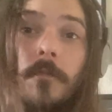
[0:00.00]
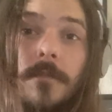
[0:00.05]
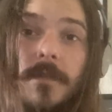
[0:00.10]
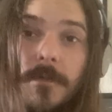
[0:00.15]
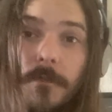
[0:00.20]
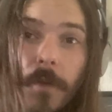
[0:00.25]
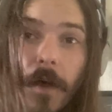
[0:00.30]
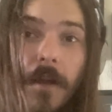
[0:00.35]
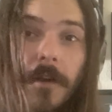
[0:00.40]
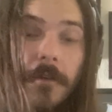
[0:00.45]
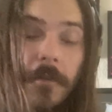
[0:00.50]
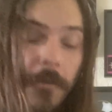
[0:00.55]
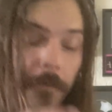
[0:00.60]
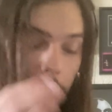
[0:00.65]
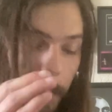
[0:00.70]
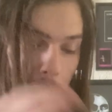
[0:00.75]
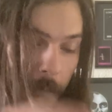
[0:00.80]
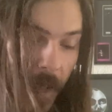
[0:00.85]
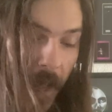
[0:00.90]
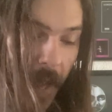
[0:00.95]
pedal
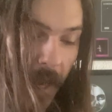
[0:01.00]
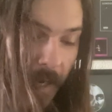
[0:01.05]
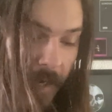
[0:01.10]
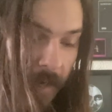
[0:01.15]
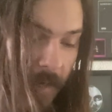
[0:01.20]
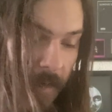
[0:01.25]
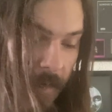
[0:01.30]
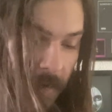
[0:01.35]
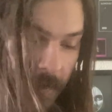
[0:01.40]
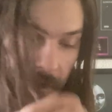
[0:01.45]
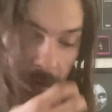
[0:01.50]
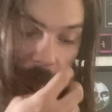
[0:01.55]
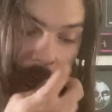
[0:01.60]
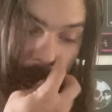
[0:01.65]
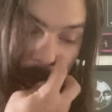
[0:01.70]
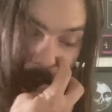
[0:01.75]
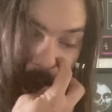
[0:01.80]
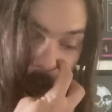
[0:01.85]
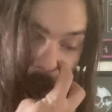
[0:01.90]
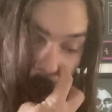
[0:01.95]
back
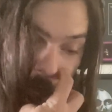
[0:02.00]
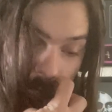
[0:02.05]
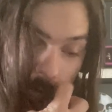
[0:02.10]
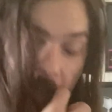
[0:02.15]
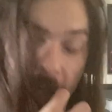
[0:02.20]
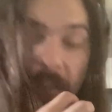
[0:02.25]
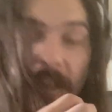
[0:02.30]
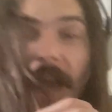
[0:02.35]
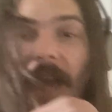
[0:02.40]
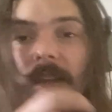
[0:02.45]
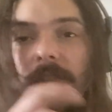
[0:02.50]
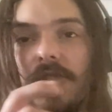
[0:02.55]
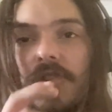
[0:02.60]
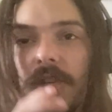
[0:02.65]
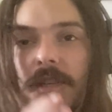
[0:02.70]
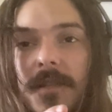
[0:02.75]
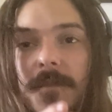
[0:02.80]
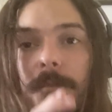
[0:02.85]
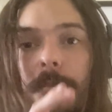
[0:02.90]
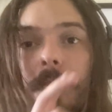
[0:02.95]
and having that
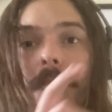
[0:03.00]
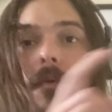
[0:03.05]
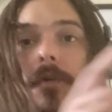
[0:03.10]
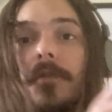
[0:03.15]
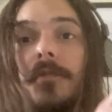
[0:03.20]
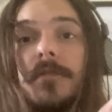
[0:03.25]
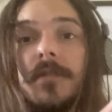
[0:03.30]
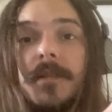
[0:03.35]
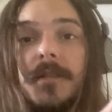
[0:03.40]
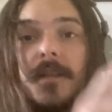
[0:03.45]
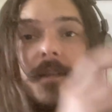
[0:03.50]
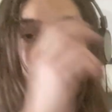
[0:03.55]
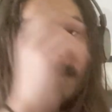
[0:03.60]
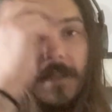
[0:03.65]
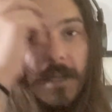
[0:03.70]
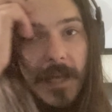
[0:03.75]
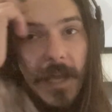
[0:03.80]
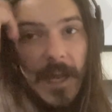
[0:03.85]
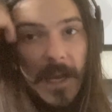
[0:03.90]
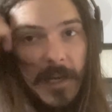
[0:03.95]
just boost the
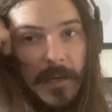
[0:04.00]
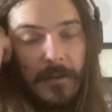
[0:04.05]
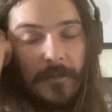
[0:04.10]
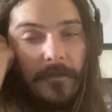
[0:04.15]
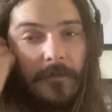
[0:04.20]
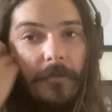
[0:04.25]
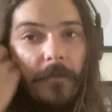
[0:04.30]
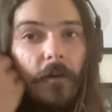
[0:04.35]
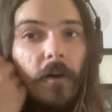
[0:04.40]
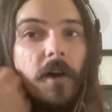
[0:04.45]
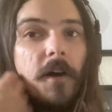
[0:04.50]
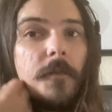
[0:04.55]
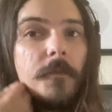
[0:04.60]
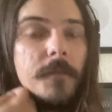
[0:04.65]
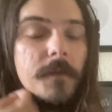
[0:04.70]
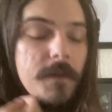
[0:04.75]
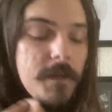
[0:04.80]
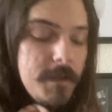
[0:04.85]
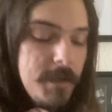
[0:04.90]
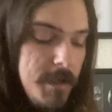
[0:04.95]
gain
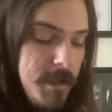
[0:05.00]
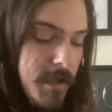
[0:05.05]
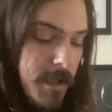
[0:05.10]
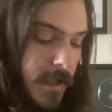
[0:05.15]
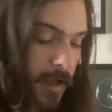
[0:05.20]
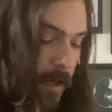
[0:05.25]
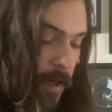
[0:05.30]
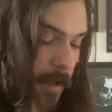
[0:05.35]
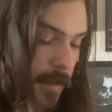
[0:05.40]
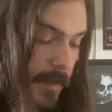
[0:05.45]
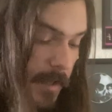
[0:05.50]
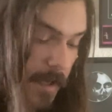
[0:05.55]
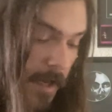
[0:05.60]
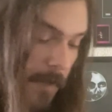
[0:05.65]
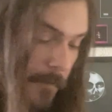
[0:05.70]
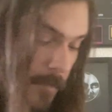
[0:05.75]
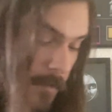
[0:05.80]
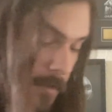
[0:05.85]
from the Combo